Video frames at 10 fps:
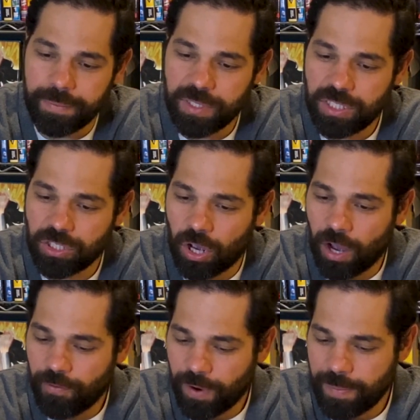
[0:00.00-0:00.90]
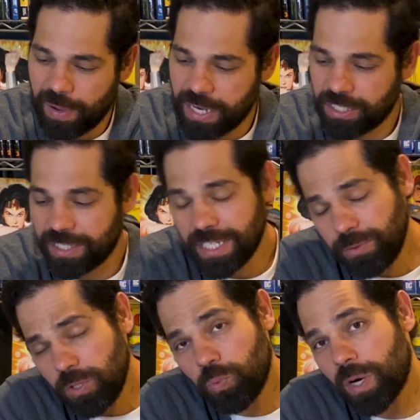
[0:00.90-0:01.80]
This is off-white pages.
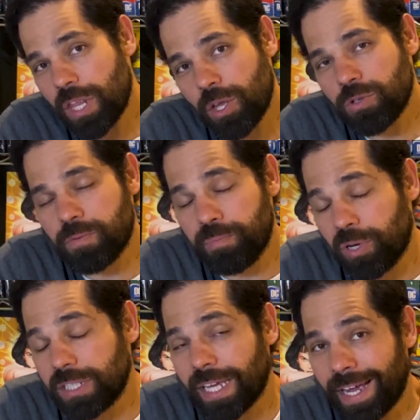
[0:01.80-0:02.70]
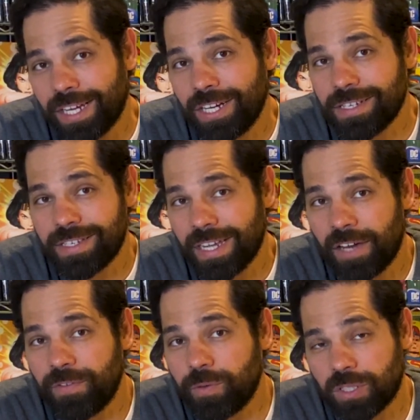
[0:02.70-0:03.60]
This was one of those books I couldn't
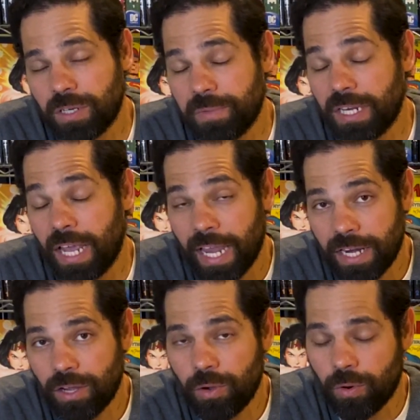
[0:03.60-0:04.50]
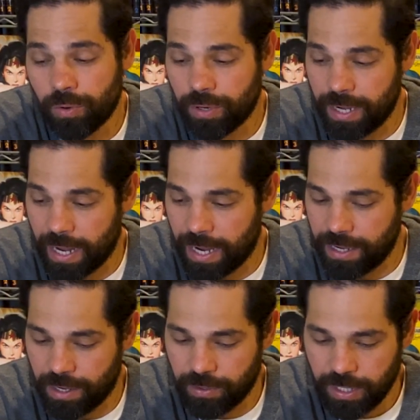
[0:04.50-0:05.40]
tell if it was going to be an 8.0 or a
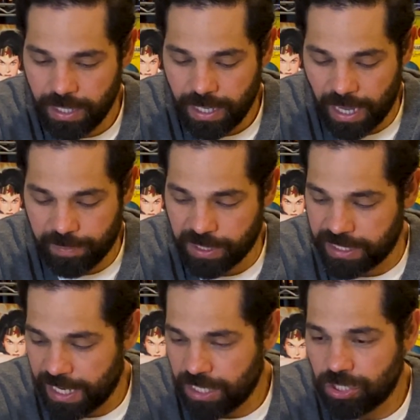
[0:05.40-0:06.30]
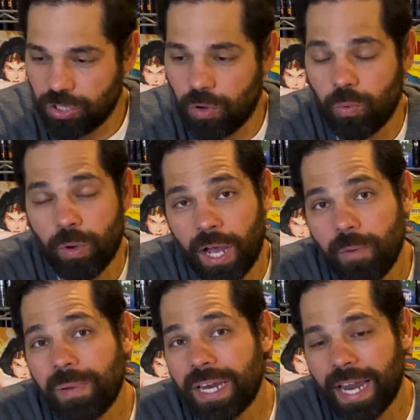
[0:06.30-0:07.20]
9.0. It presented so well,
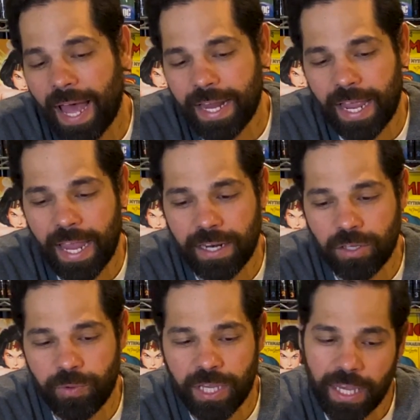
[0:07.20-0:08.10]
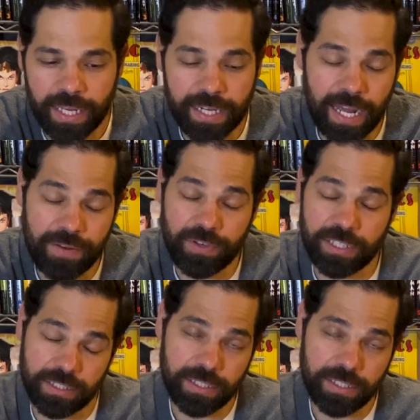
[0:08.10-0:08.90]
but it had haloing and kind of a